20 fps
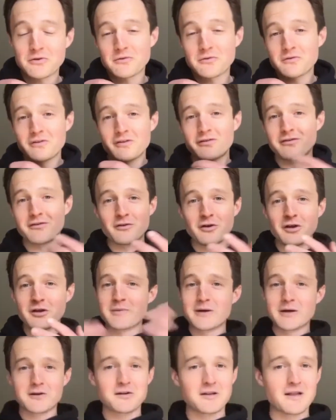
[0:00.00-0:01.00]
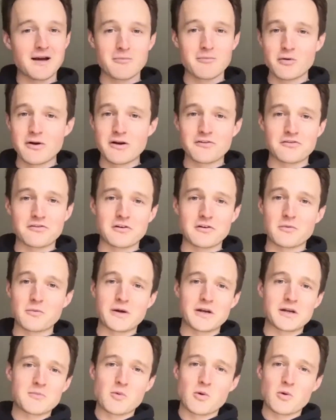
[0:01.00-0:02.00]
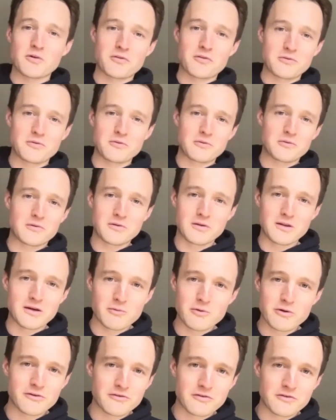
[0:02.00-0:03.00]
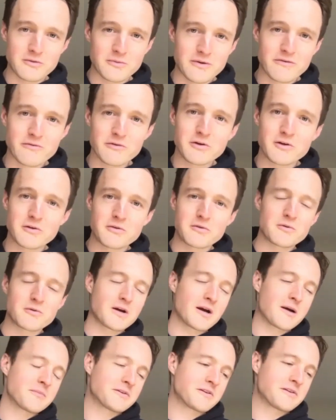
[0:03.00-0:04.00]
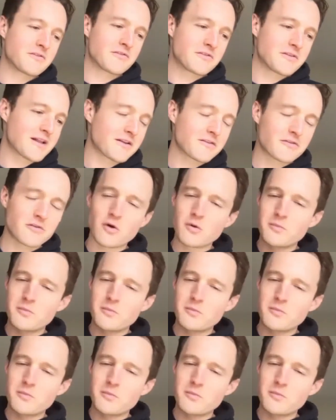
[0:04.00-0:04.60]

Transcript: So this is all about collaboration and winning more through collaboration than we ever could through competition. That's the whole